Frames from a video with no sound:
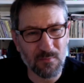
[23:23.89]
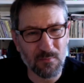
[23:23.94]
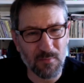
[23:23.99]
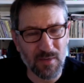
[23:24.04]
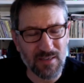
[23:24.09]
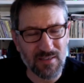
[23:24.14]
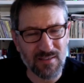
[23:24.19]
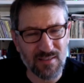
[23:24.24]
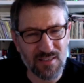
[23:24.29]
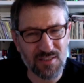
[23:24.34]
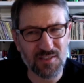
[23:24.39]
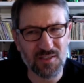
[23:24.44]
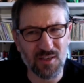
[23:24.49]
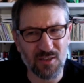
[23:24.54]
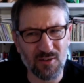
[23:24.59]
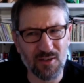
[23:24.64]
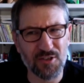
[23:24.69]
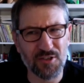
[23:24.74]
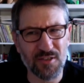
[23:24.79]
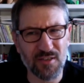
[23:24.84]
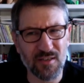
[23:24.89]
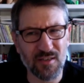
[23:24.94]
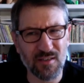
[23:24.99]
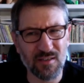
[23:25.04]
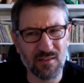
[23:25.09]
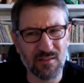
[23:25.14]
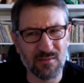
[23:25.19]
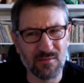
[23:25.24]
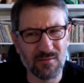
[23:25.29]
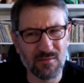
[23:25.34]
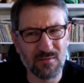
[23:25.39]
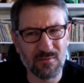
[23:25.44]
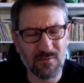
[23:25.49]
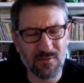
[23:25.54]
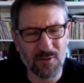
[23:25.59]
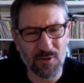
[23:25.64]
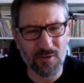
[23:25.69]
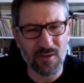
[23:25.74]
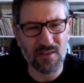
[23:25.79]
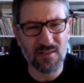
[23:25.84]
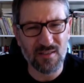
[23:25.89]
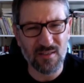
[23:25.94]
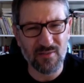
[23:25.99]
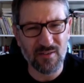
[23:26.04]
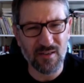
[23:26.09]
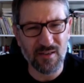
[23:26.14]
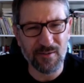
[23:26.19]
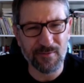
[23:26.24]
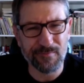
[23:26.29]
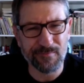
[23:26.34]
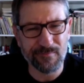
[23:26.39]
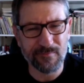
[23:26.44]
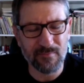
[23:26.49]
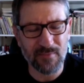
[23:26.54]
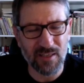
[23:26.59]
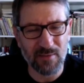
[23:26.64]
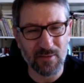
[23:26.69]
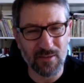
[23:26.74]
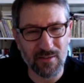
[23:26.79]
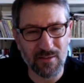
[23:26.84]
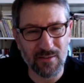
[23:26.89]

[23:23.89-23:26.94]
Am I discouraging creativity? Maybe.